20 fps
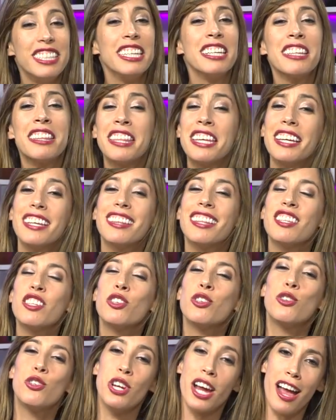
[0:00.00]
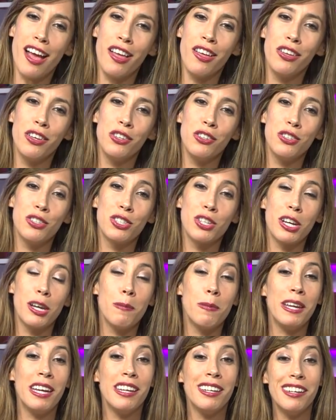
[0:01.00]
Do you think this challenge is
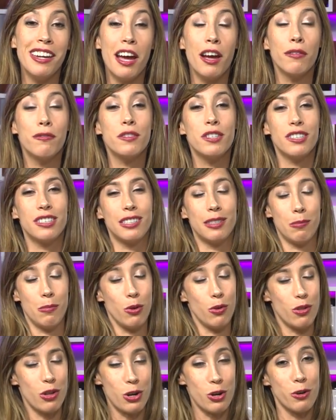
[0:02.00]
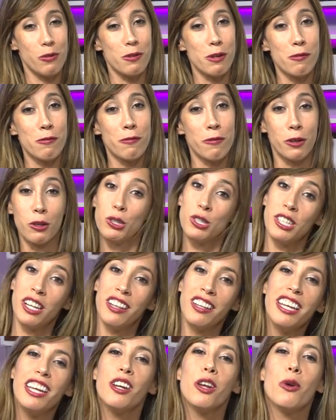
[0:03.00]
gonna be enough to smooth it over for
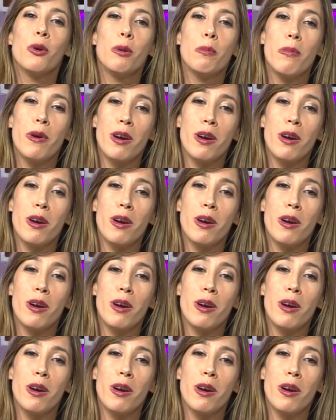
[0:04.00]
Cellino and